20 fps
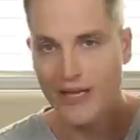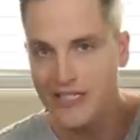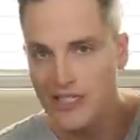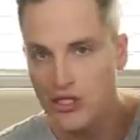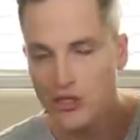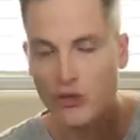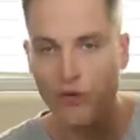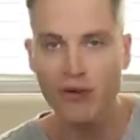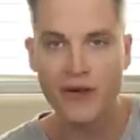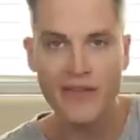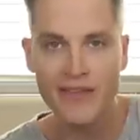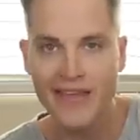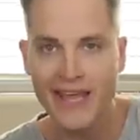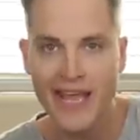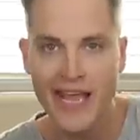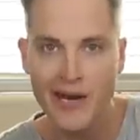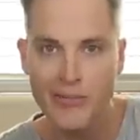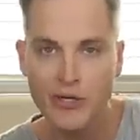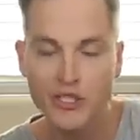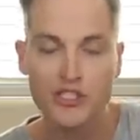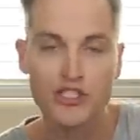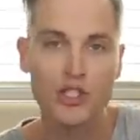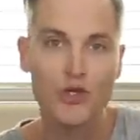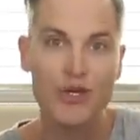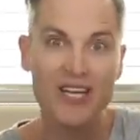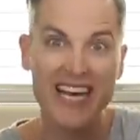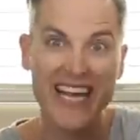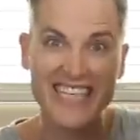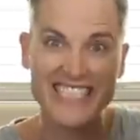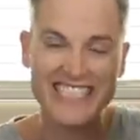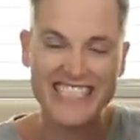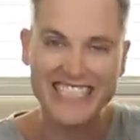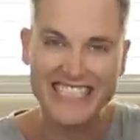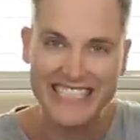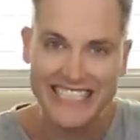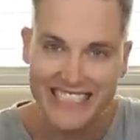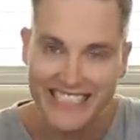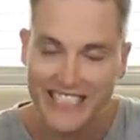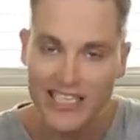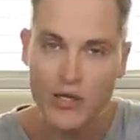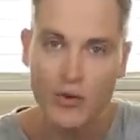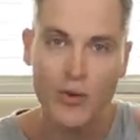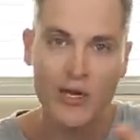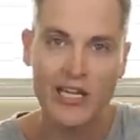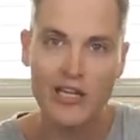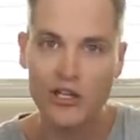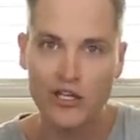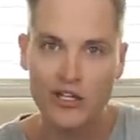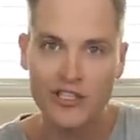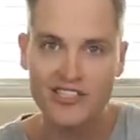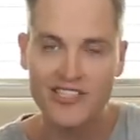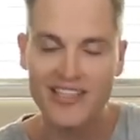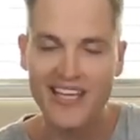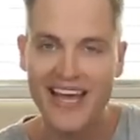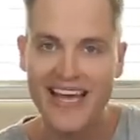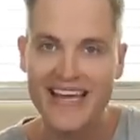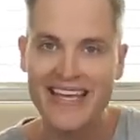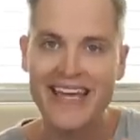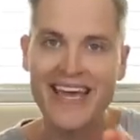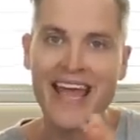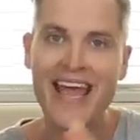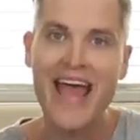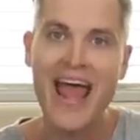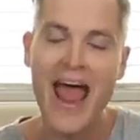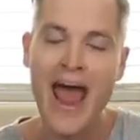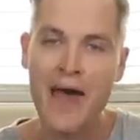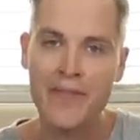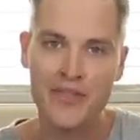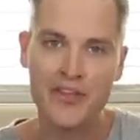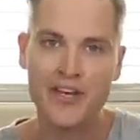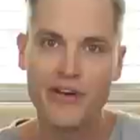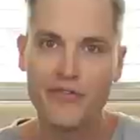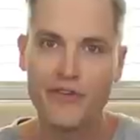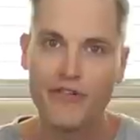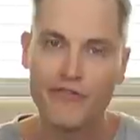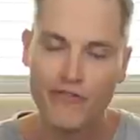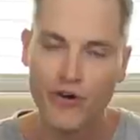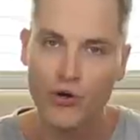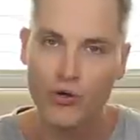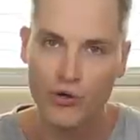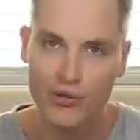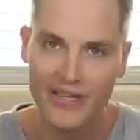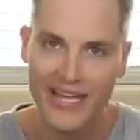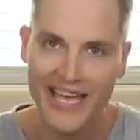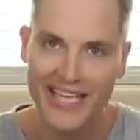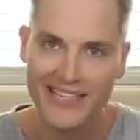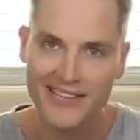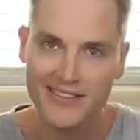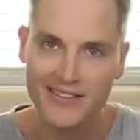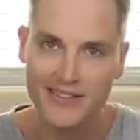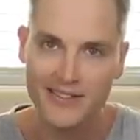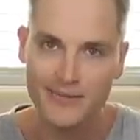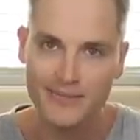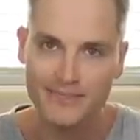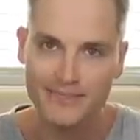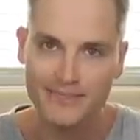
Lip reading: let's throw it on the camera so you can actually see what it looks like at the different focal lengths.